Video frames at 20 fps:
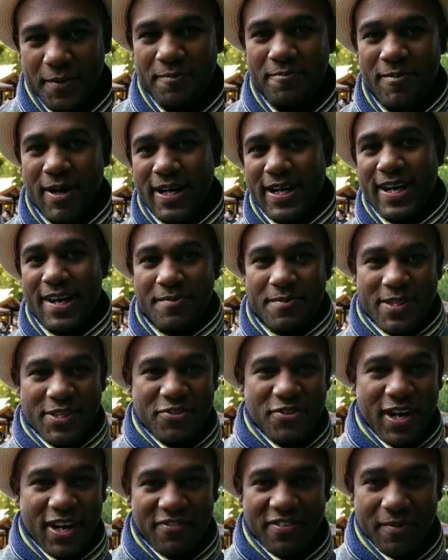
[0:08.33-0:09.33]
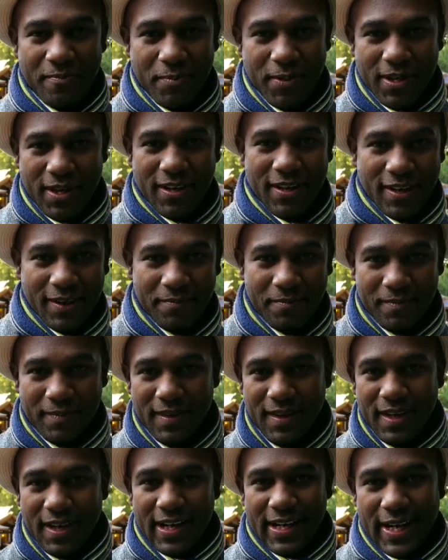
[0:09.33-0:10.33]
My name is Ravi Budhooram
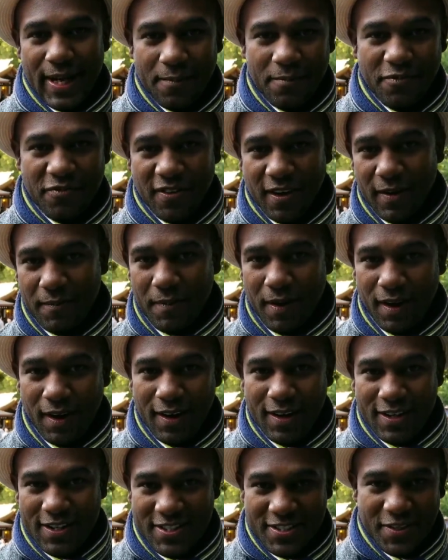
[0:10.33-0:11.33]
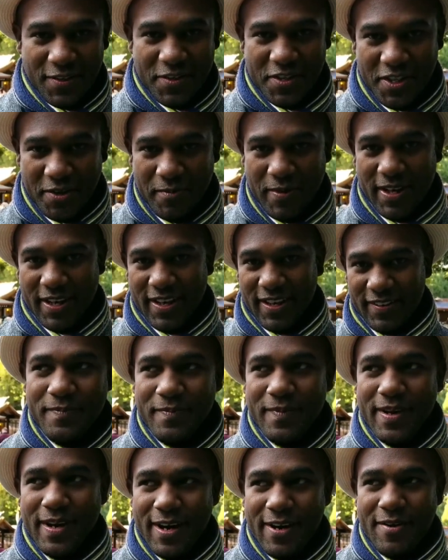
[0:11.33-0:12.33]
and I'm from Augustown, Jamaica.
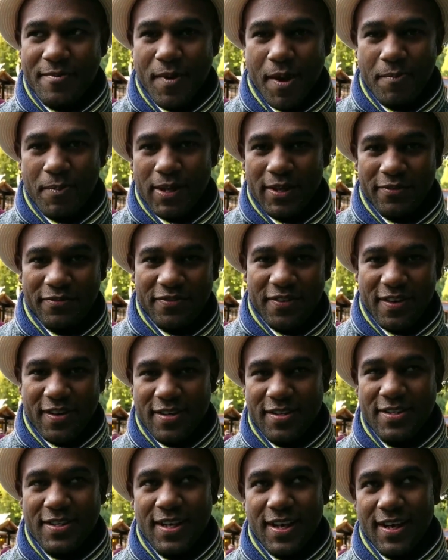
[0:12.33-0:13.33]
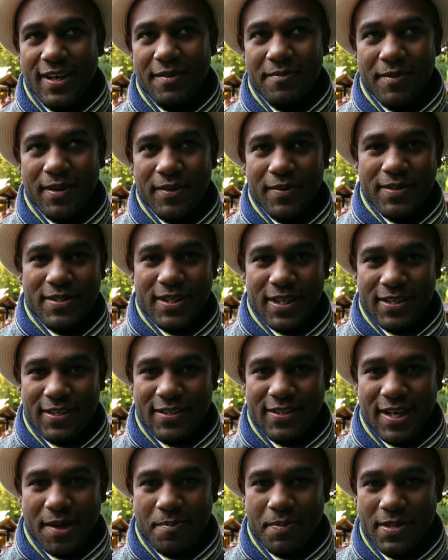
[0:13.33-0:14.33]
I remember the first time I was at the
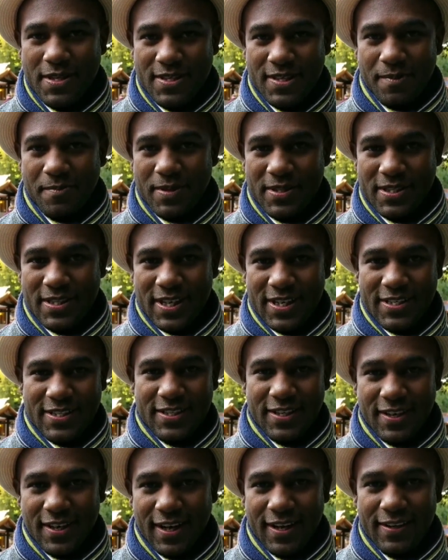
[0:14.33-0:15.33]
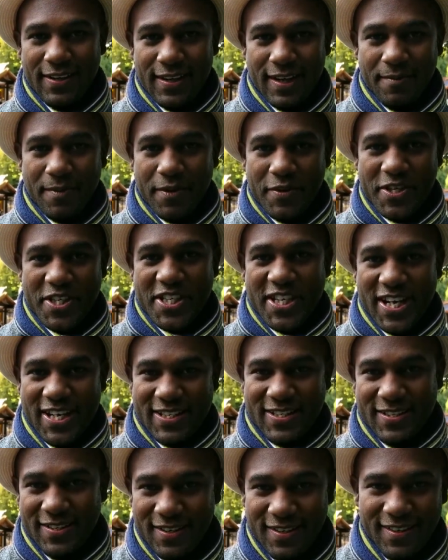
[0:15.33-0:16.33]
Japanese embassy, I saw a thing about
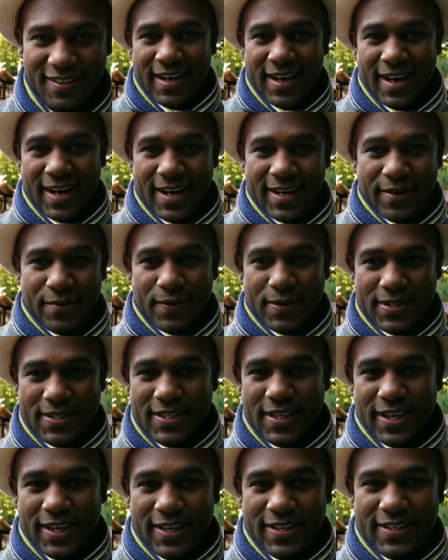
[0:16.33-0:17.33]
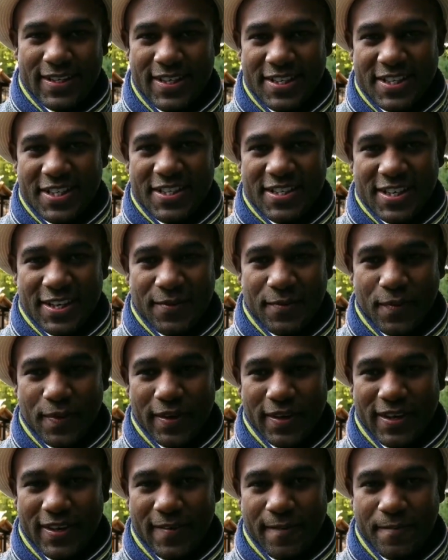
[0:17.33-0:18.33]
JET, and it was saying Jamaicans
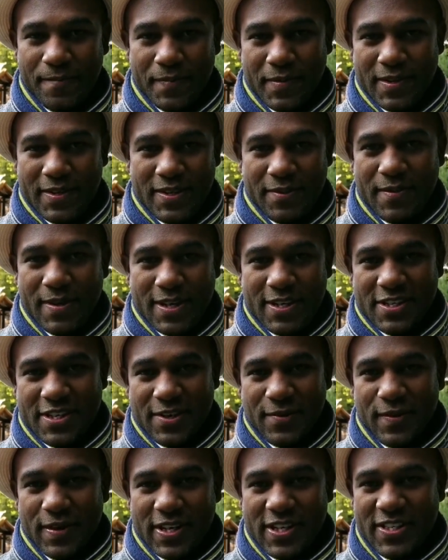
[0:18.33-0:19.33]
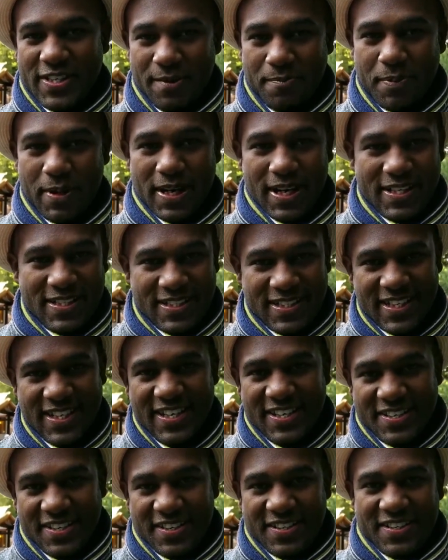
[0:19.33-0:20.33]
can work in Japan as
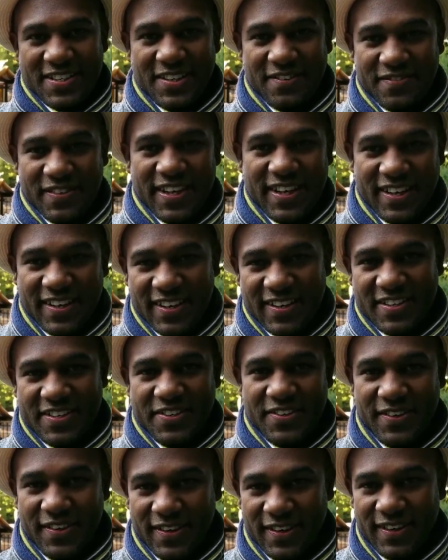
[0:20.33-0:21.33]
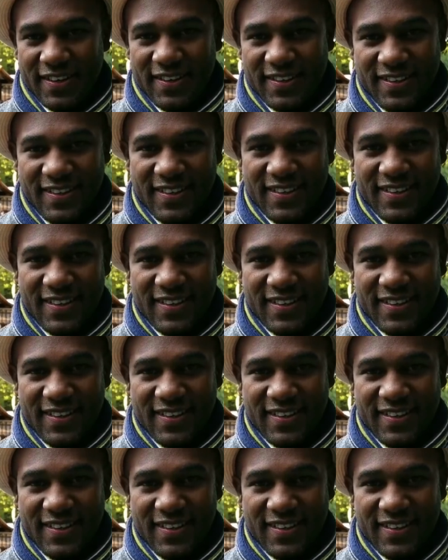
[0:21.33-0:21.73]
teachers of English or